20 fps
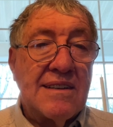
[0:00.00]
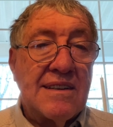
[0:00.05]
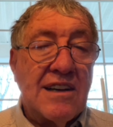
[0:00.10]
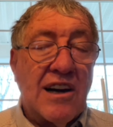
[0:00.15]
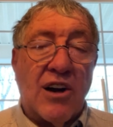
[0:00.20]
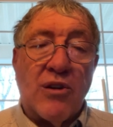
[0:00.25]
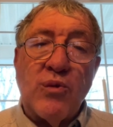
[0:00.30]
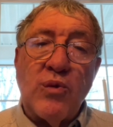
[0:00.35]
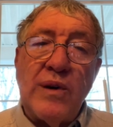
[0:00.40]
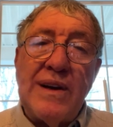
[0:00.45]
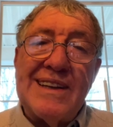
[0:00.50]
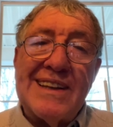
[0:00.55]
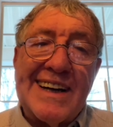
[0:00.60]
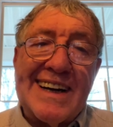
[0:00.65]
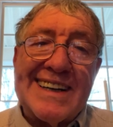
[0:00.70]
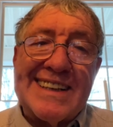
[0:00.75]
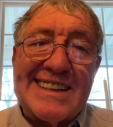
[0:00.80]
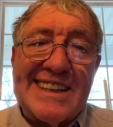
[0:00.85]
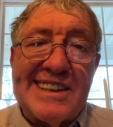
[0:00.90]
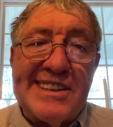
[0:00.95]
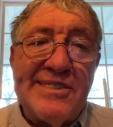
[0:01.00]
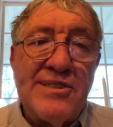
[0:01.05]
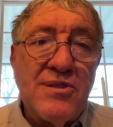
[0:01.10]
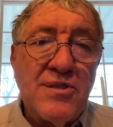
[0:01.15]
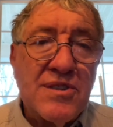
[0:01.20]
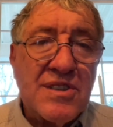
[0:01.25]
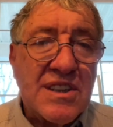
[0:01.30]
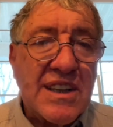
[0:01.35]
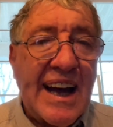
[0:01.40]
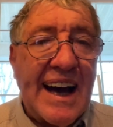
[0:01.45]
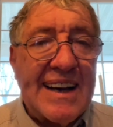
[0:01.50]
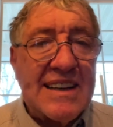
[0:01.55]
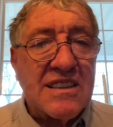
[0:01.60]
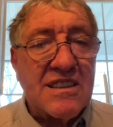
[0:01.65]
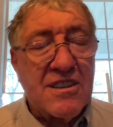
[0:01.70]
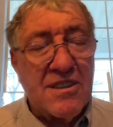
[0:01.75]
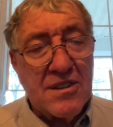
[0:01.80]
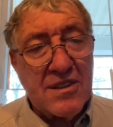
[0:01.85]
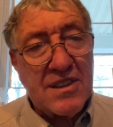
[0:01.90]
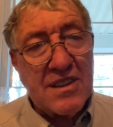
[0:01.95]
Are we like the
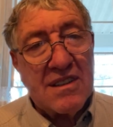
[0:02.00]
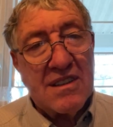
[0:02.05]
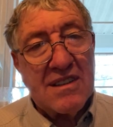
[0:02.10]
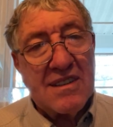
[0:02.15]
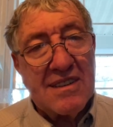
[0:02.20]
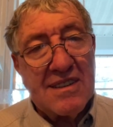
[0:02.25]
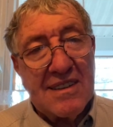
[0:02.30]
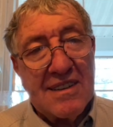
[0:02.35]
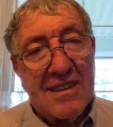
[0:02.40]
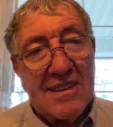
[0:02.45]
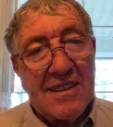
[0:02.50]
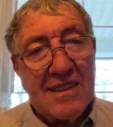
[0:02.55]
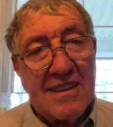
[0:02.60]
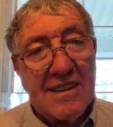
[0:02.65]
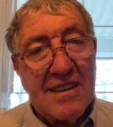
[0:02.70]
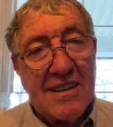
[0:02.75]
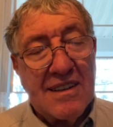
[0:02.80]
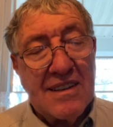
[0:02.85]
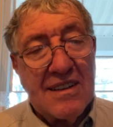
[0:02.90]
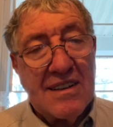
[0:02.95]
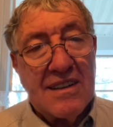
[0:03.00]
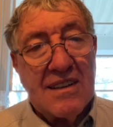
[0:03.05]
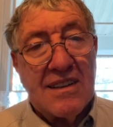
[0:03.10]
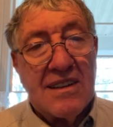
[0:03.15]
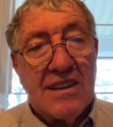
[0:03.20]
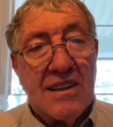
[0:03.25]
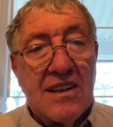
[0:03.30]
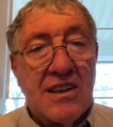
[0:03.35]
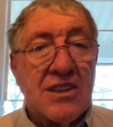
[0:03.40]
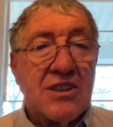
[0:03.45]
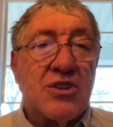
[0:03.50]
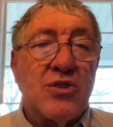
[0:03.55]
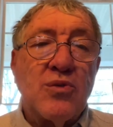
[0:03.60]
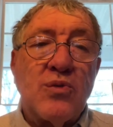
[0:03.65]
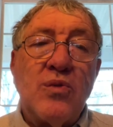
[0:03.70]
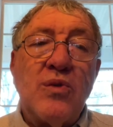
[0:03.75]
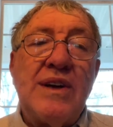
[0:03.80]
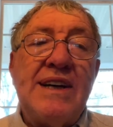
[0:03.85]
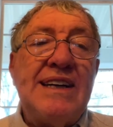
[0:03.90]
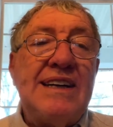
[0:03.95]
newscasters? Do
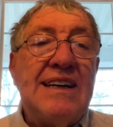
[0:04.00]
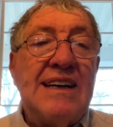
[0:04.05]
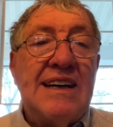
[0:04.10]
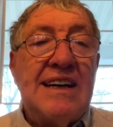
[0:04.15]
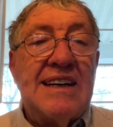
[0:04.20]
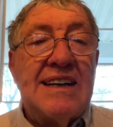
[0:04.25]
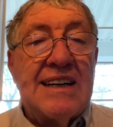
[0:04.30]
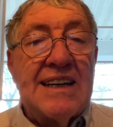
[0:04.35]
we